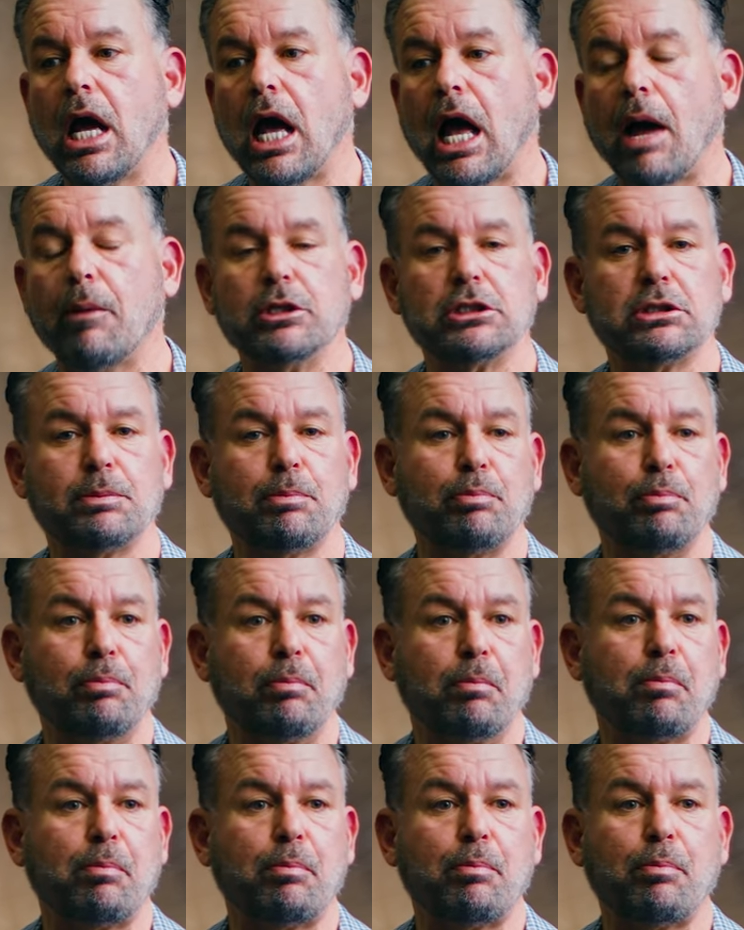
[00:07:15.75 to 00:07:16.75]
I was
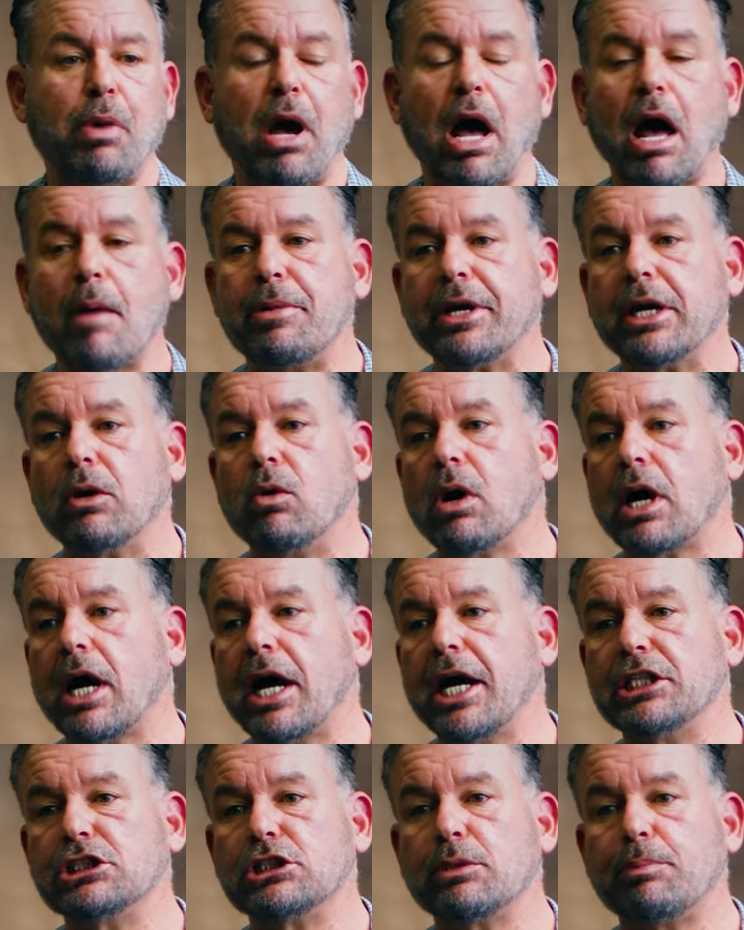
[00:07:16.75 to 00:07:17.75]
popping all
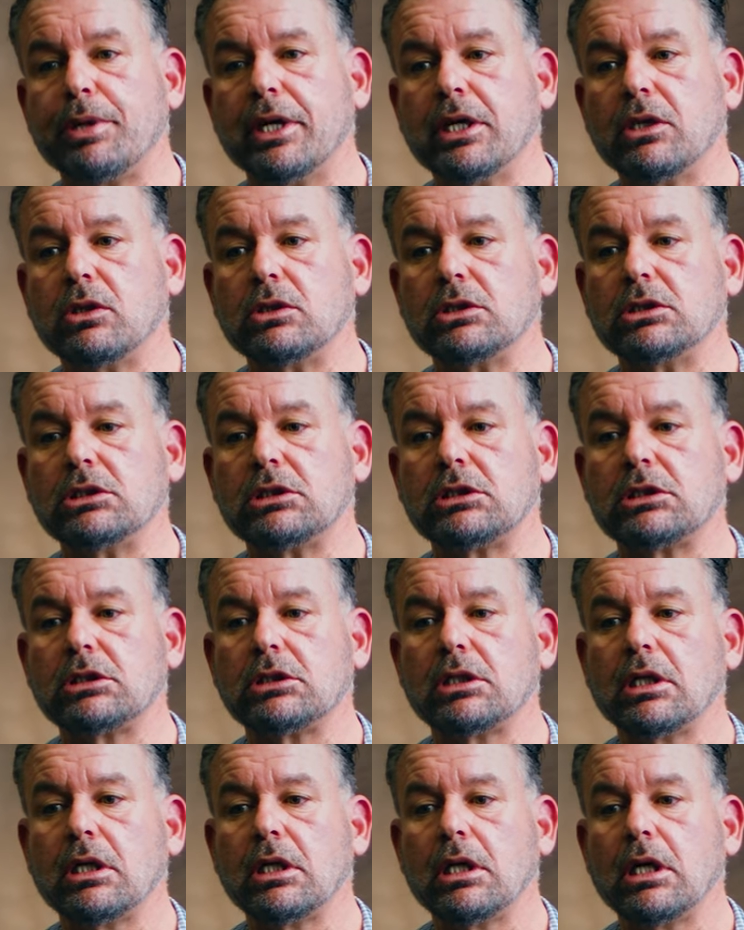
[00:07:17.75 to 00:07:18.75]
kinds of pills.